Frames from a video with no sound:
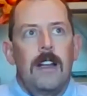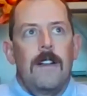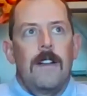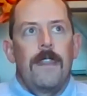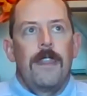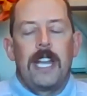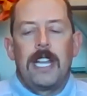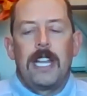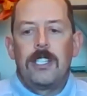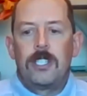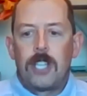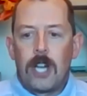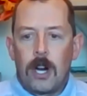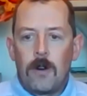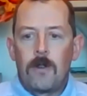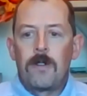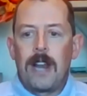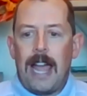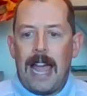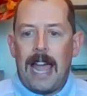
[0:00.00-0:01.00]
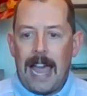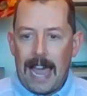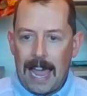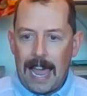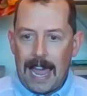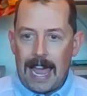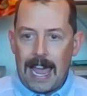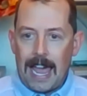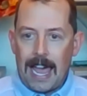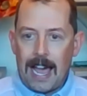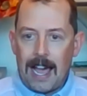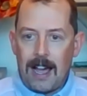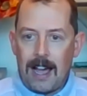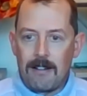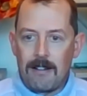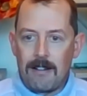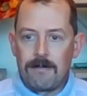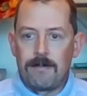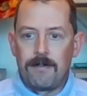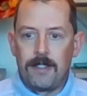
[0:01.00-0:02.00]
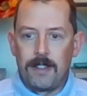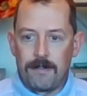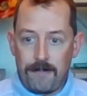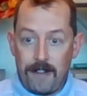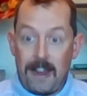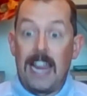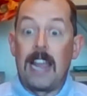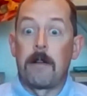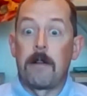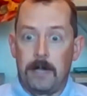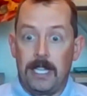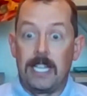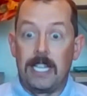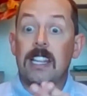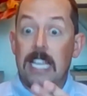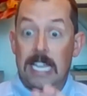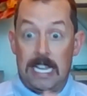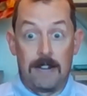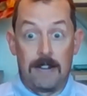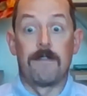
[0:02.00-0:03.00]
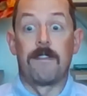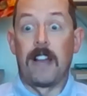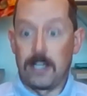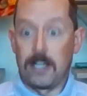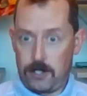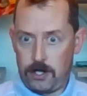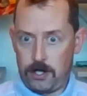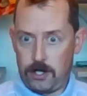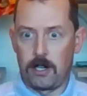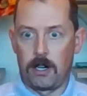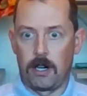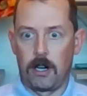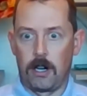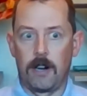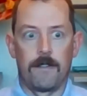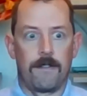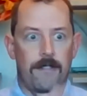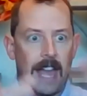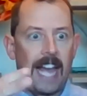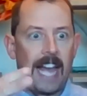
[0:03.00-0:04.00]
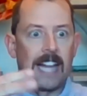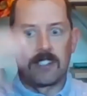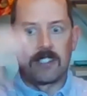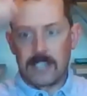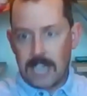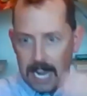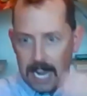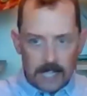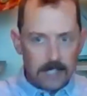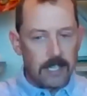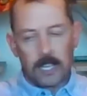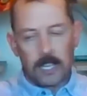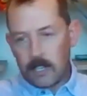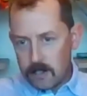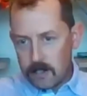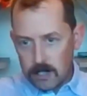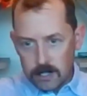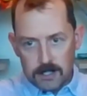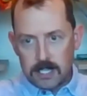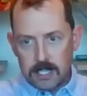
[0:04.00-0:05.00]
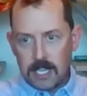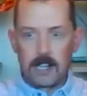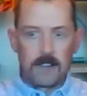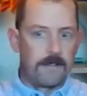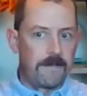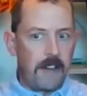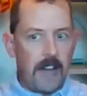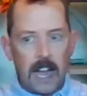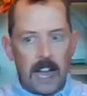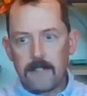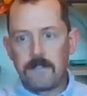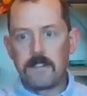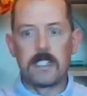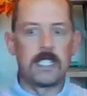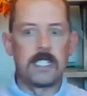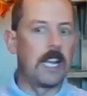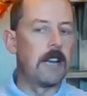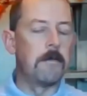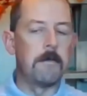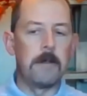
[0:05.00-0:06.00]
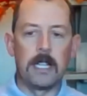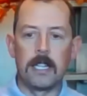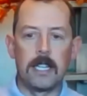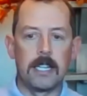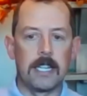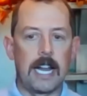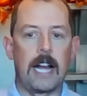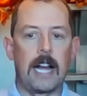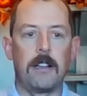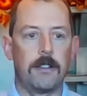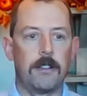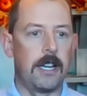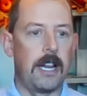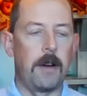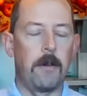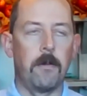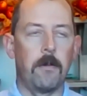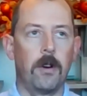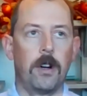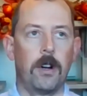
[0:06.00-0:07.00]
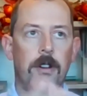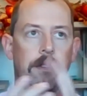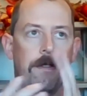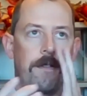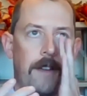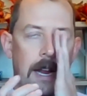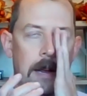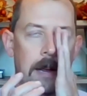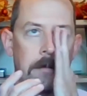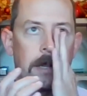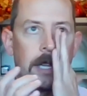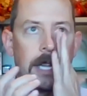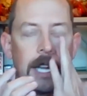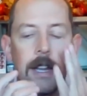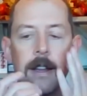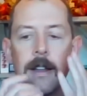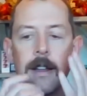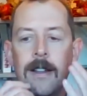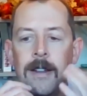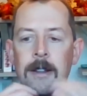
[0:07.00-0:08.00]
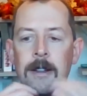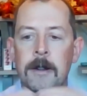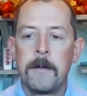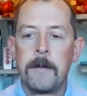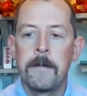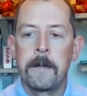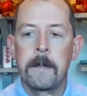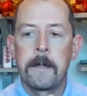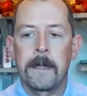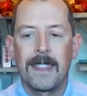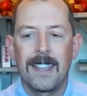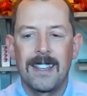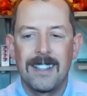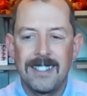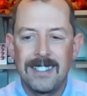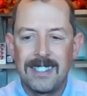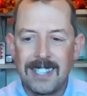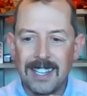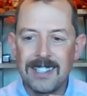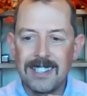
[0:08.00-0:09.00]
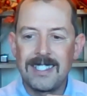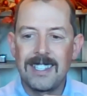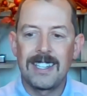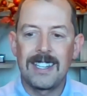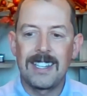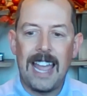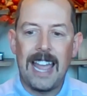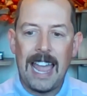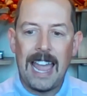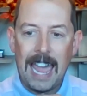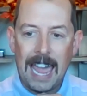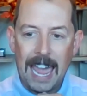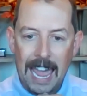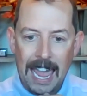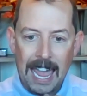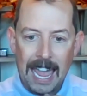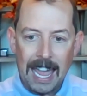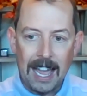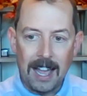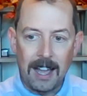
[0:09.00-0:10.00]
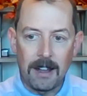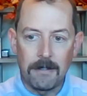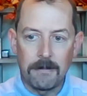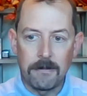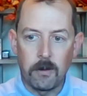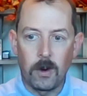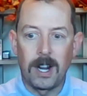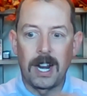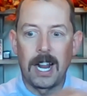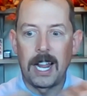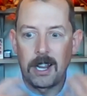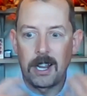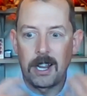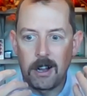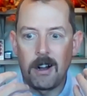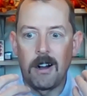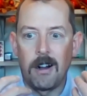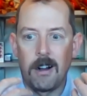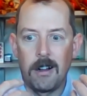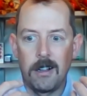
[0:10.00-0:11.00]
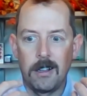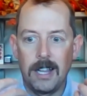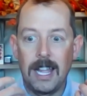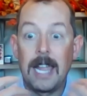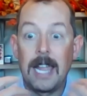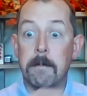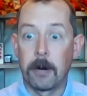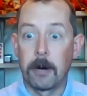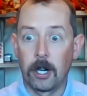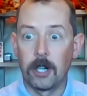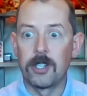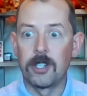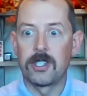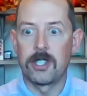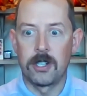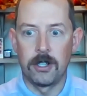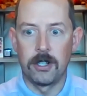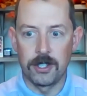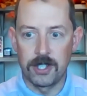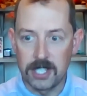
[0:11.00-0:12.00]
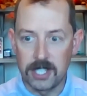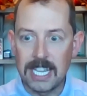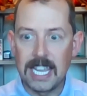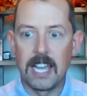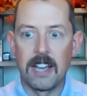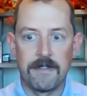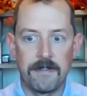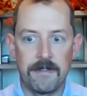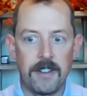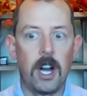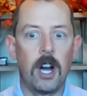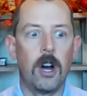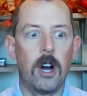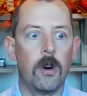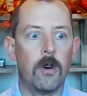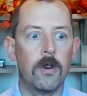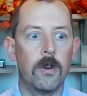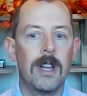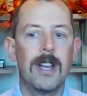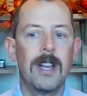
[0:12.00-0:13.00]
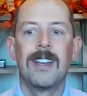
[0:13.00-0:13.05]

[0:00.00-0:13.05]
they don't have the family, the investor of that size, like you just said, a $5 to $10 million net worth family, doesn't have what I call a personal CFO